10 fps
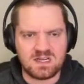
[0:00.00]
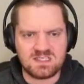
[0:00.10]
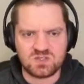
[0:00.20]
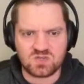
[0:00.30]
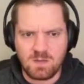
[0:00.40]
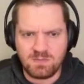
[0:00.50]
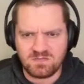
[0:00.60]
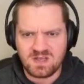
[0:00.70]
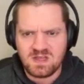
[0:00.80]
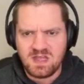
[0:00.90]
It's a drop
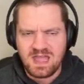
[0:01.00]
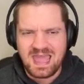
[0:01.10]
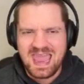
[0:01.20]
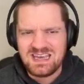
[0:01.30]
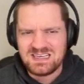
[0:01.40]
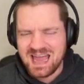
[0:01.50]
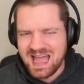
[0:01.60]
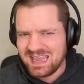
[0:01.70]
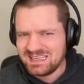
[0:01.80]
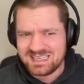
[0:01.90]
of 8,
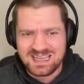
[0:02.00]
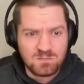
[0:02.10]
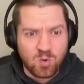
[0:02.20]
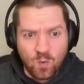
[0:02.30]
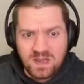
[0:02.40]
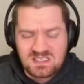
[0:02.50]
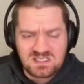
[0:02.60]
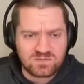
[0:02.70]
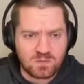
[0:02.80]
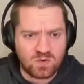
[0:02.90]
9, 10
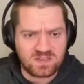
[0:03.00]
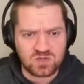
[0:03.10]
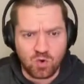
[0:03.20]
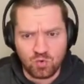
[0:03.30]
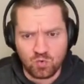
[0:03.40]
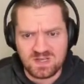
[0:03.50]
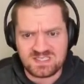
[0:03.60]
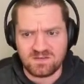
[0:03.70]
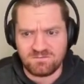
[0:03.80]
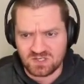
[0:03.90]
points from where the total
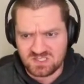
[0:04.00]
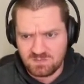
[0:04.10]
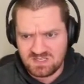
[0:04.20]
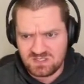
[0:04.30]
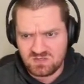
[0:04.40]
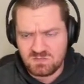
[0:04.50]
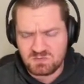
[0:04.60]
was the first time these two teams